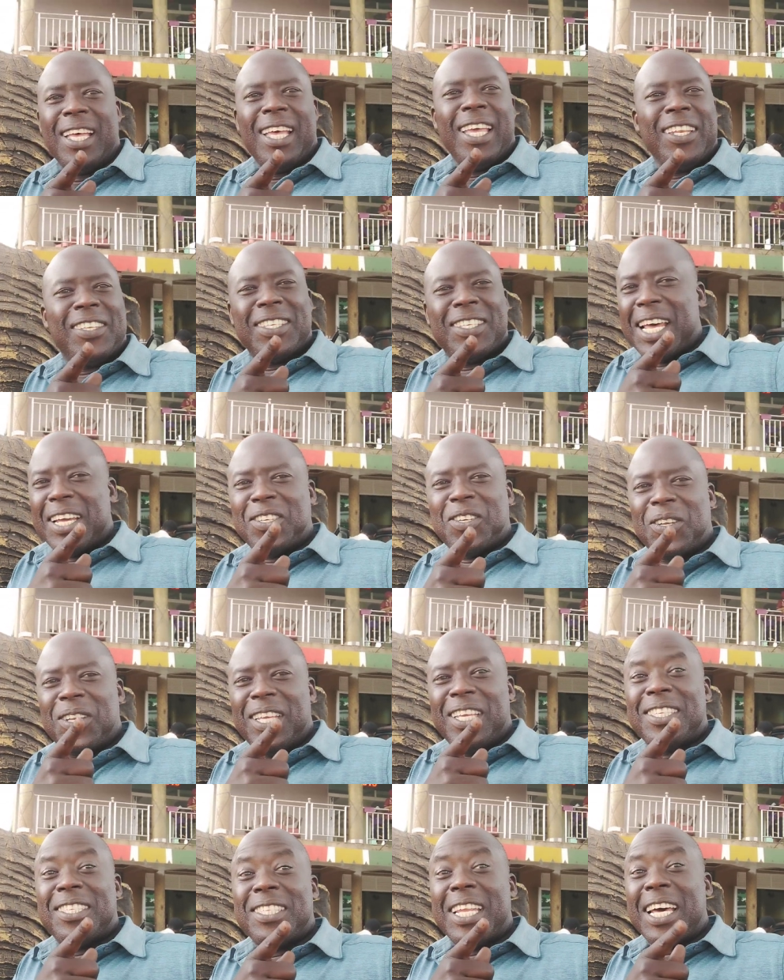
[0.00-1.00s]

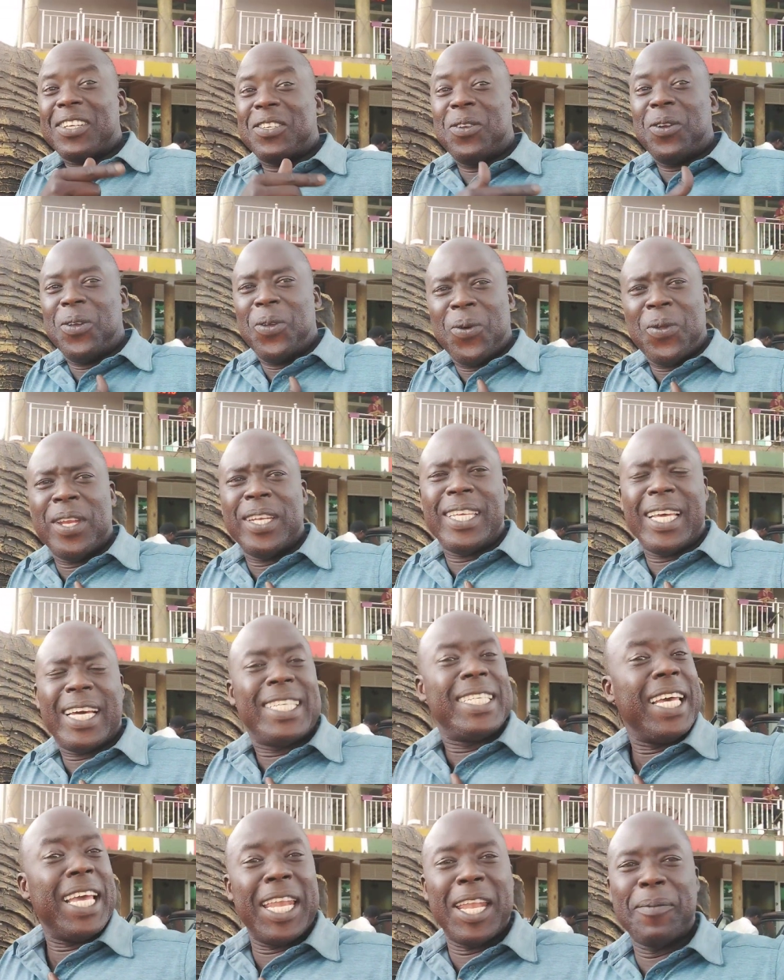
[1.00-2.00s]
is national unity
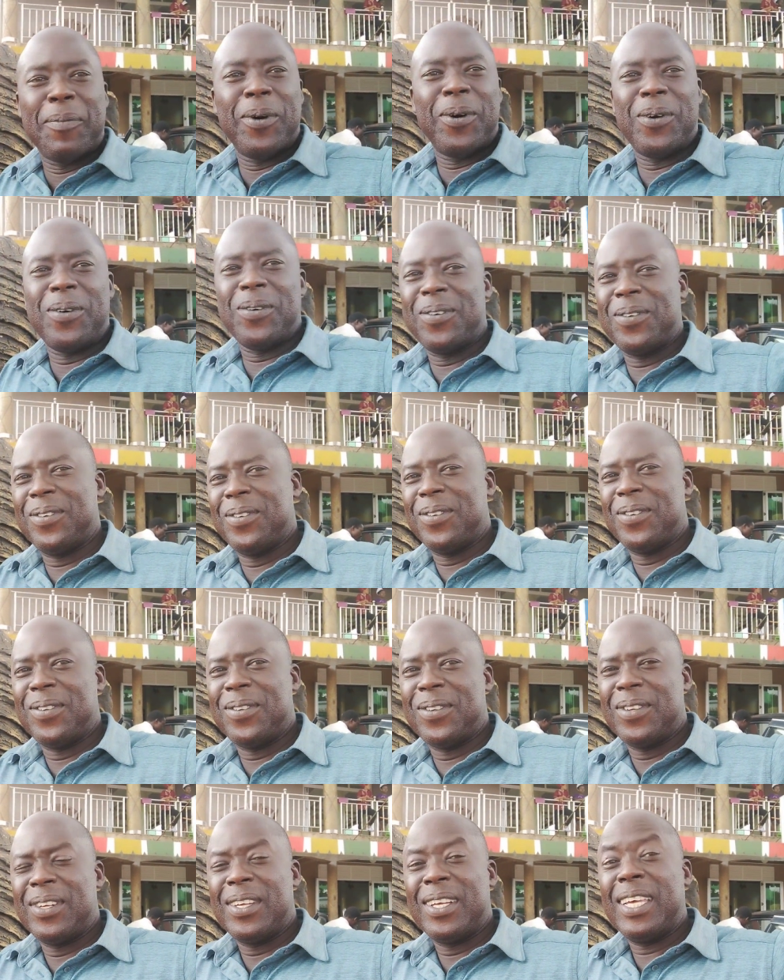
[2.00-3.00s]
attainable
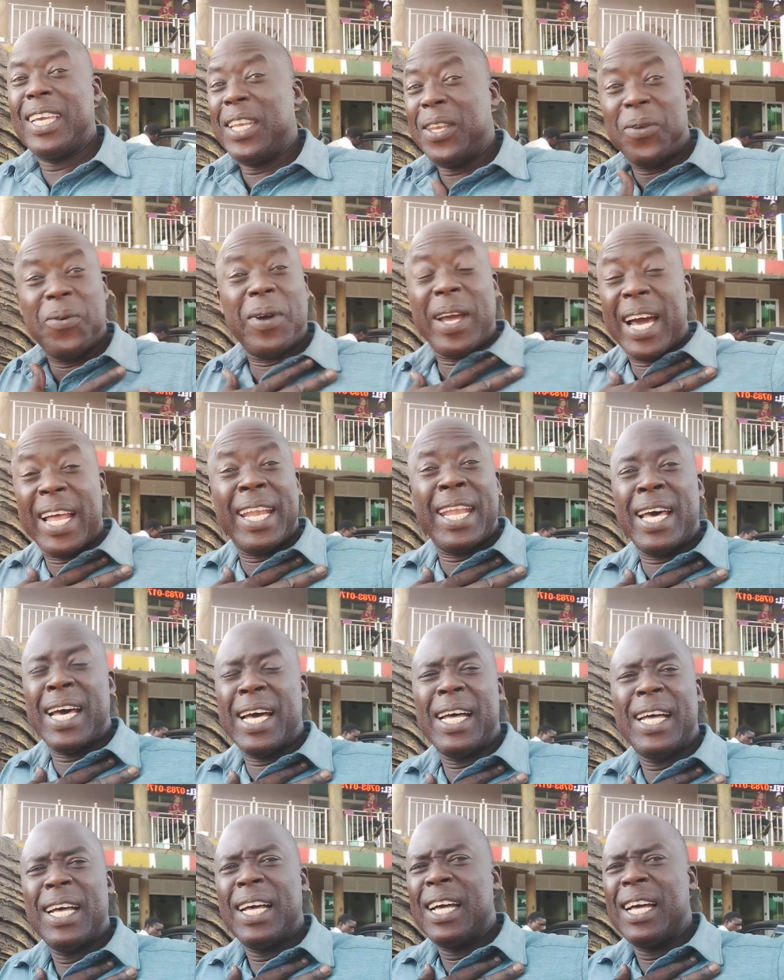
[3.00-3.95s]
in Uganda?